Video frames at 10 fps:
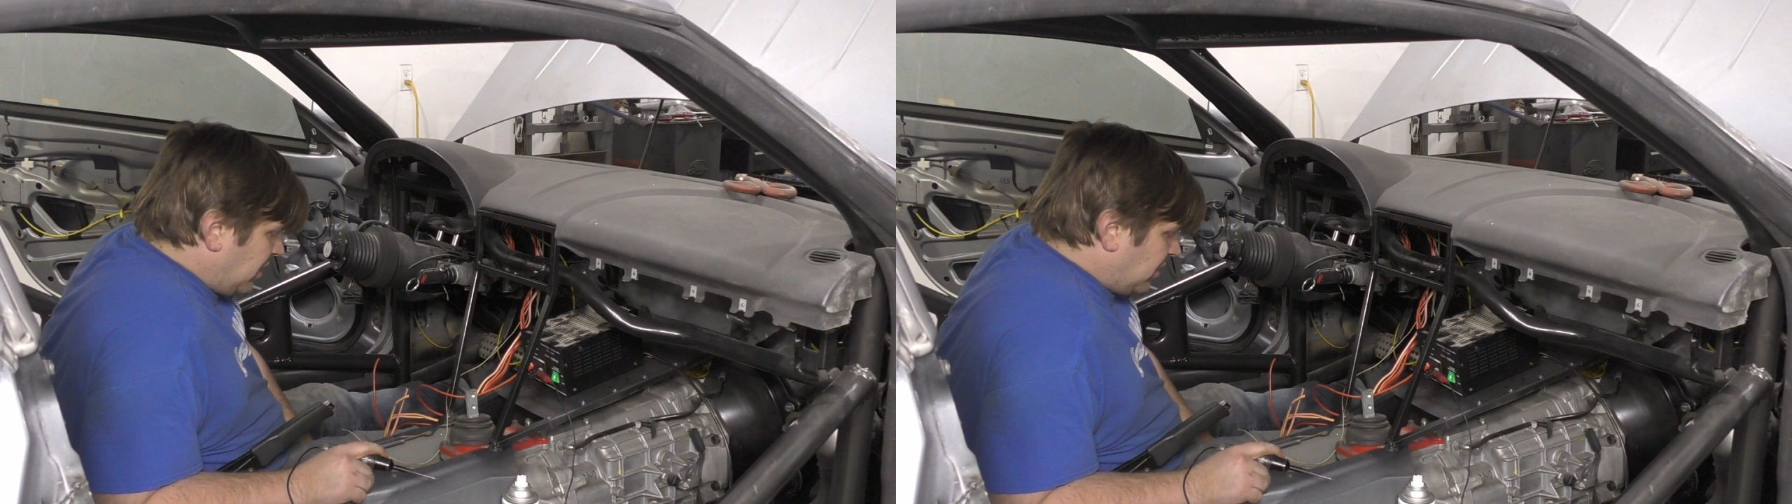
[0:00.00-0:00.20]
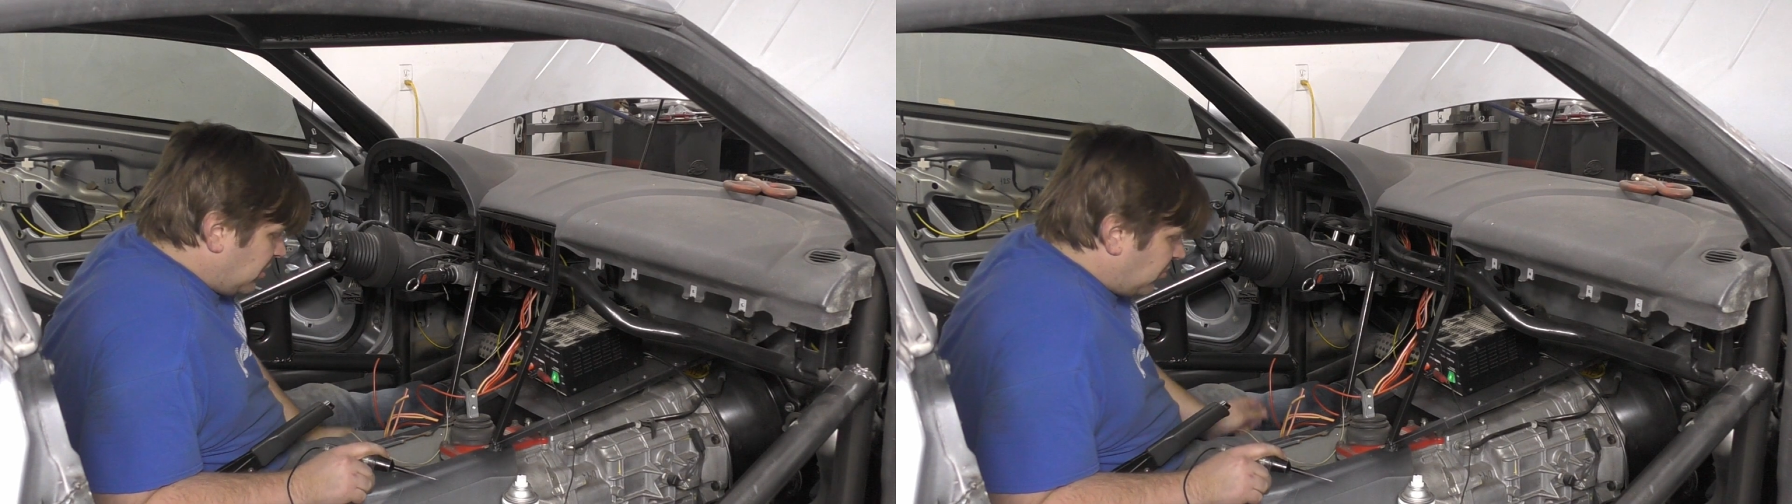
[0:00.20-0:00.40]

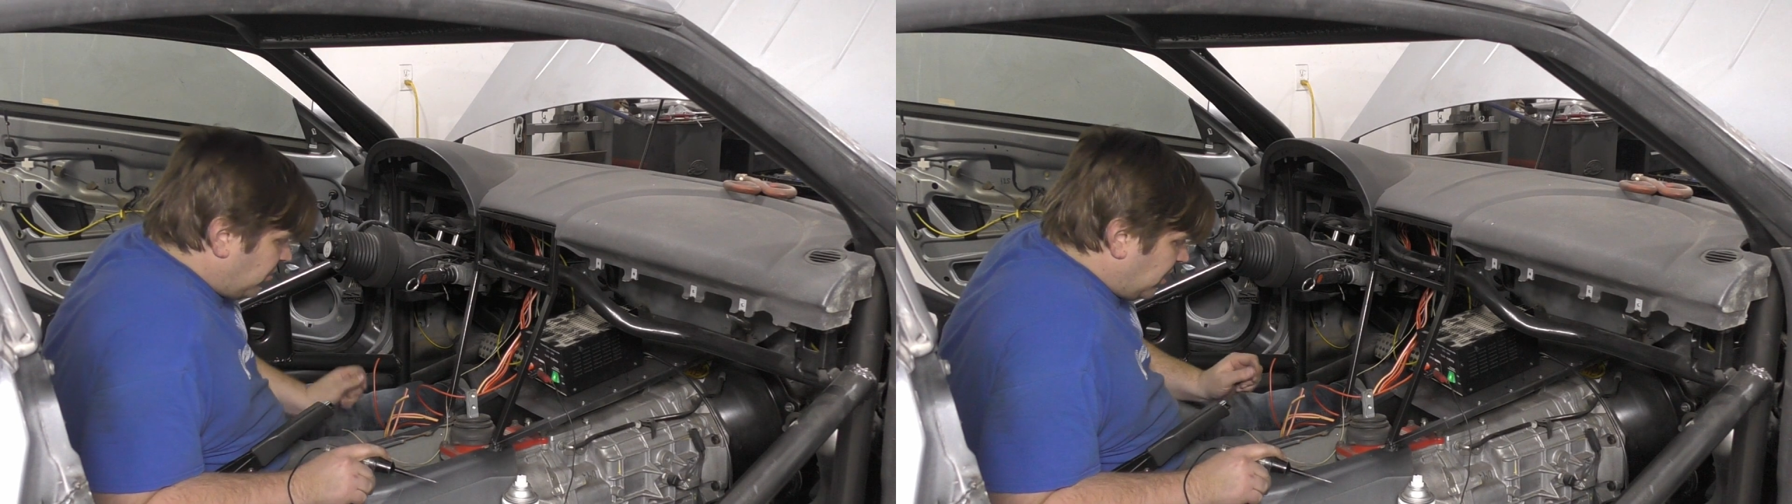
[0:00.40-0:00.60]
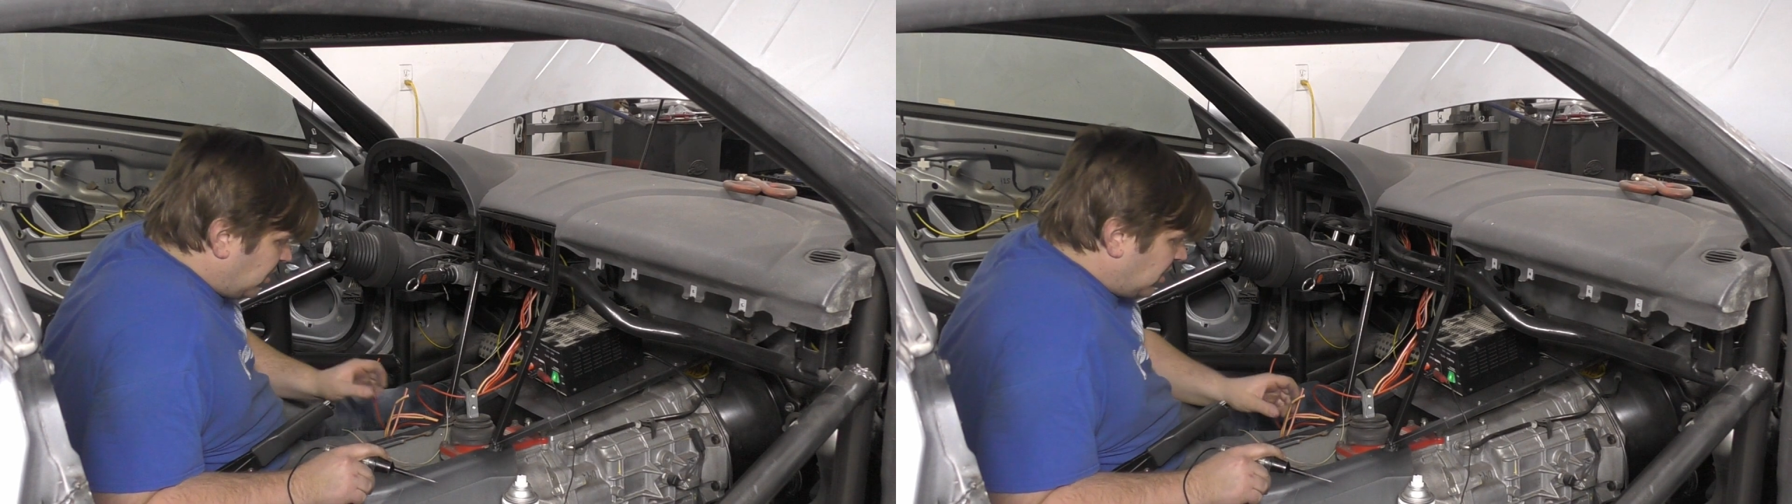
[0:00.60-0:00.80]

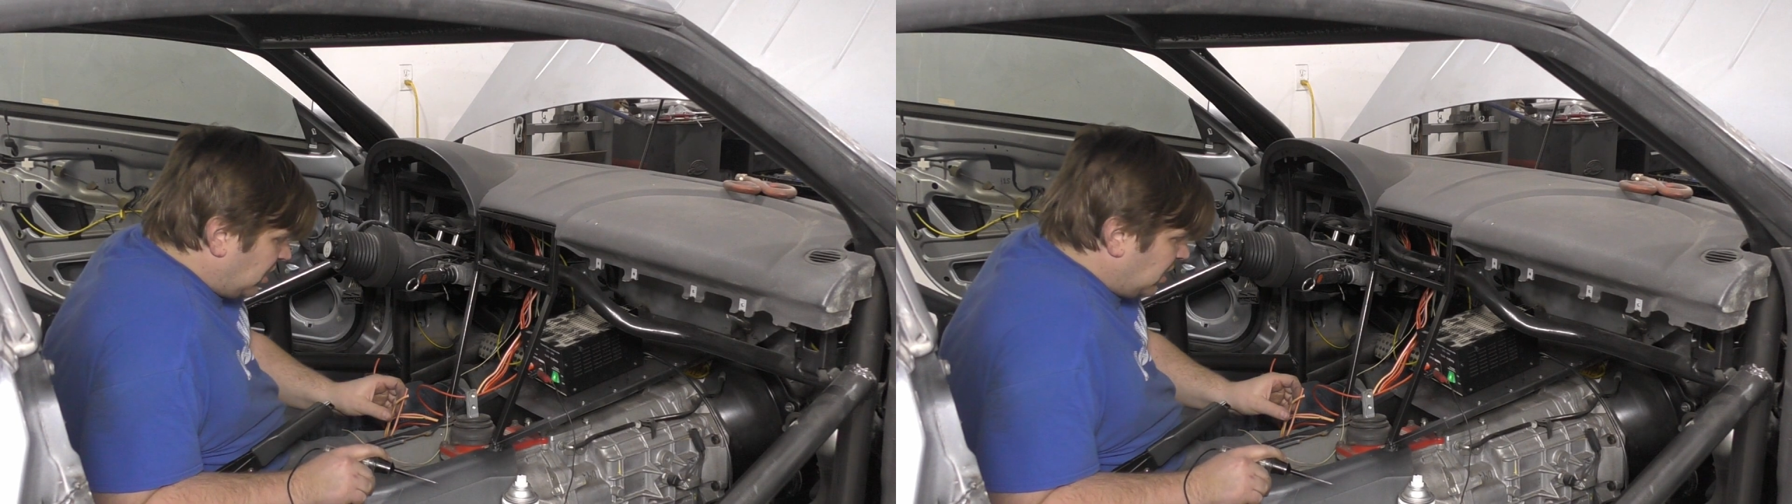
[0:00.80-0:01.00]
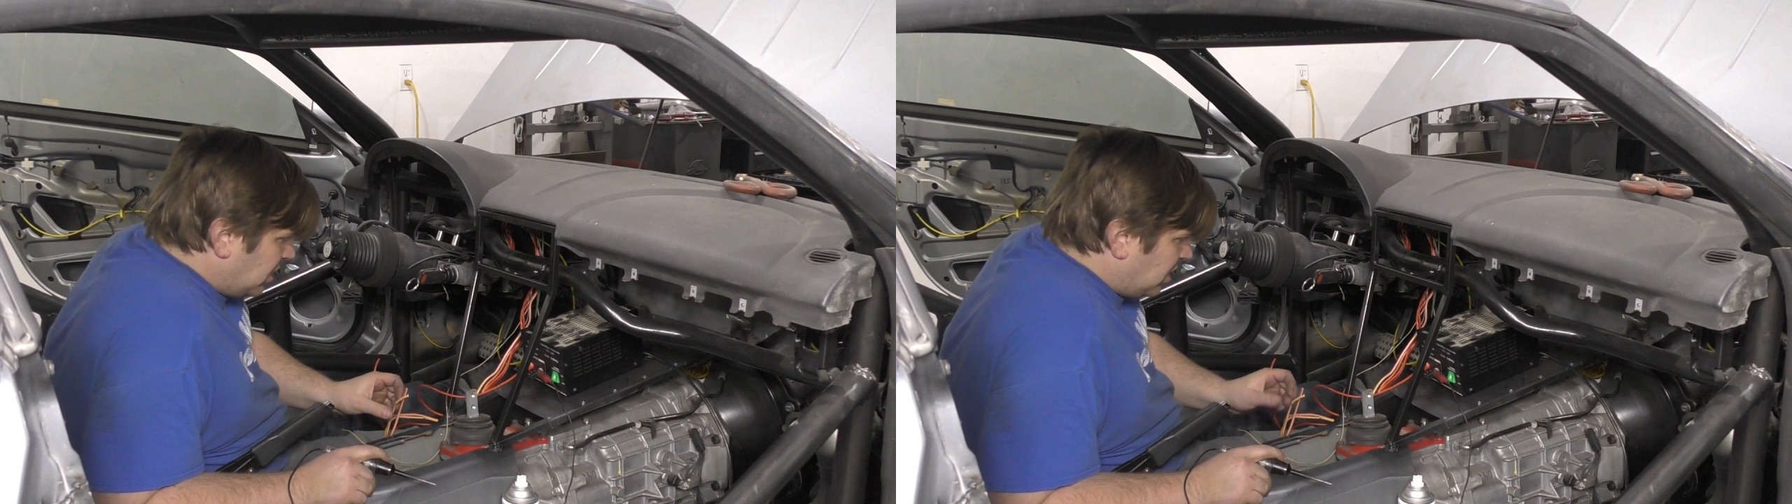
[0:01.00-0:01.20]

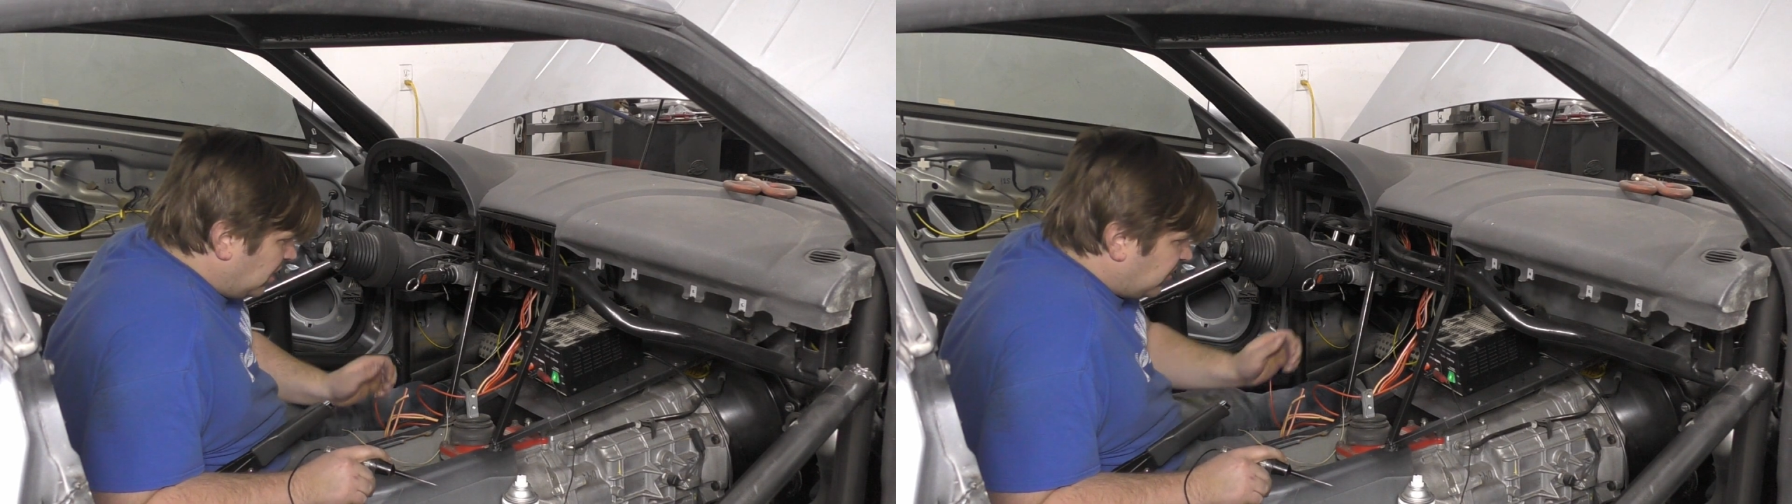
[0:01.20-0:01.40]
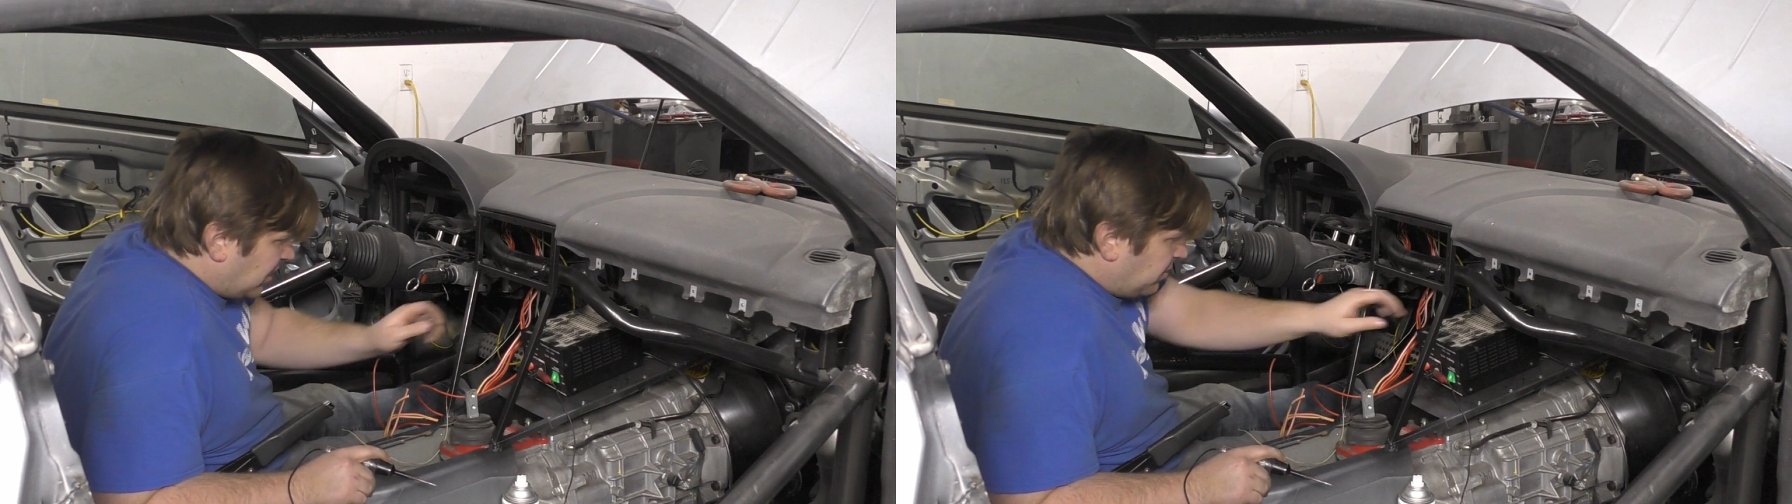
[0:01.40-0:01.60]
interesting
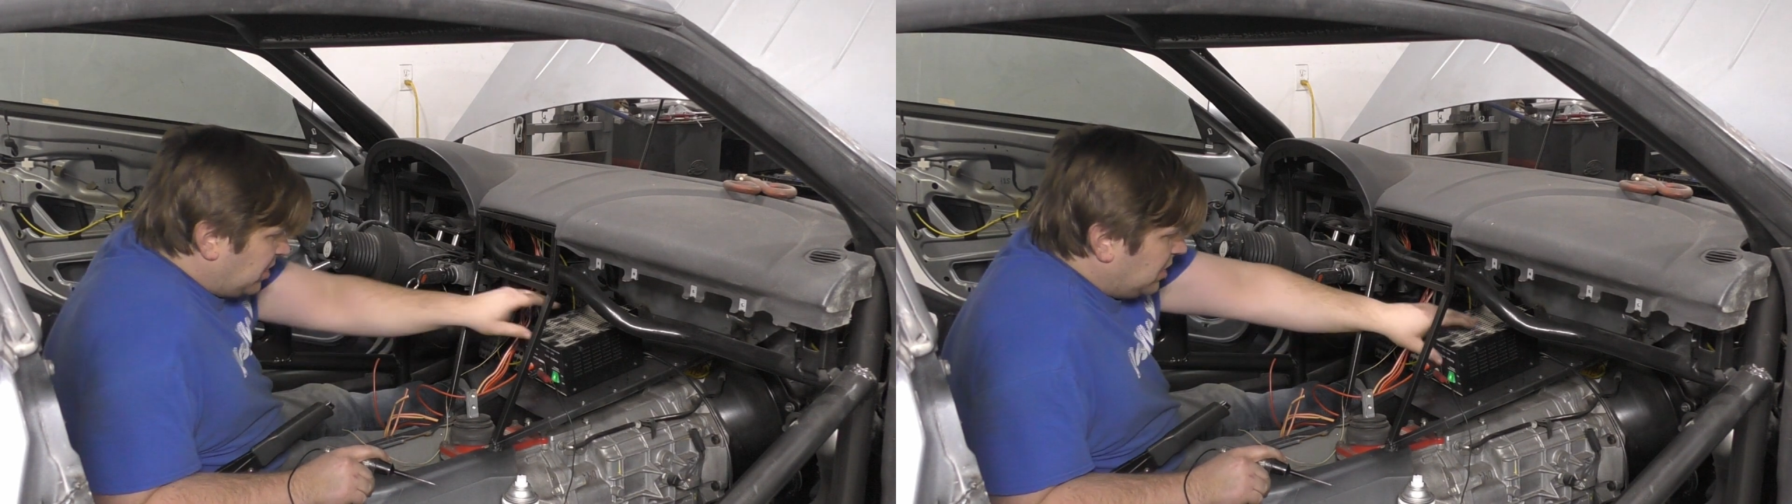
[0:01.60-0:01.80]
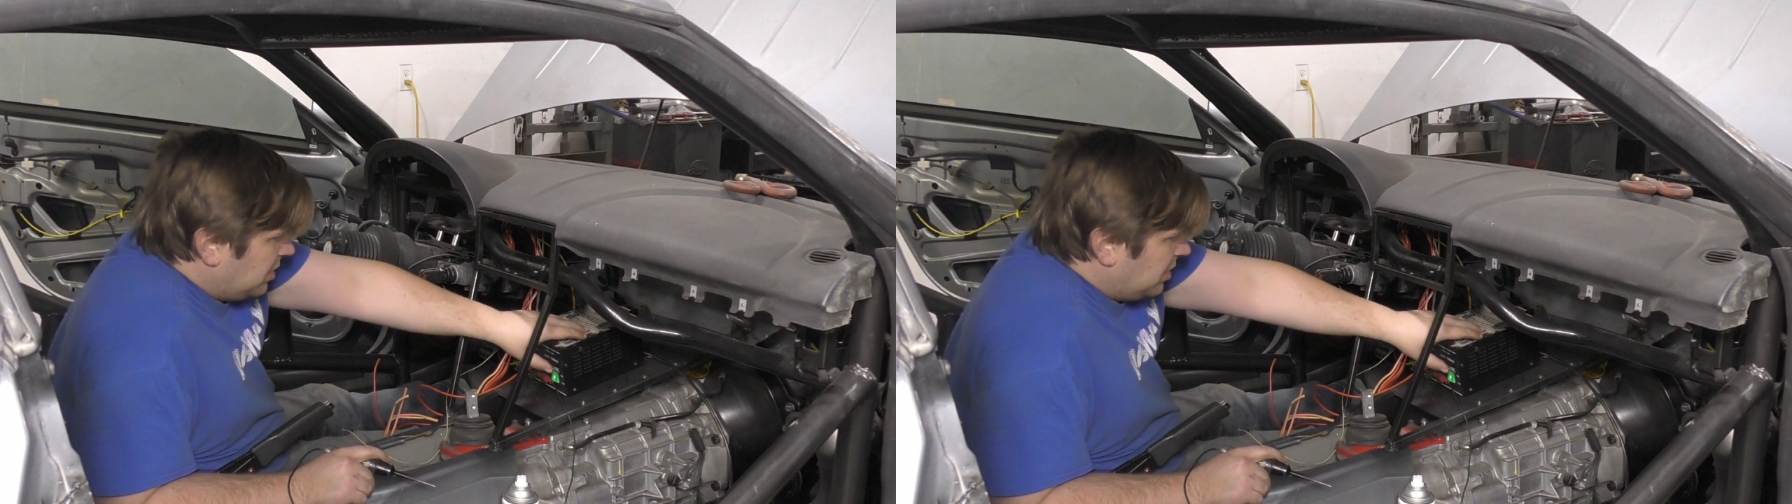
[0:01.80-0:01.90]
concept.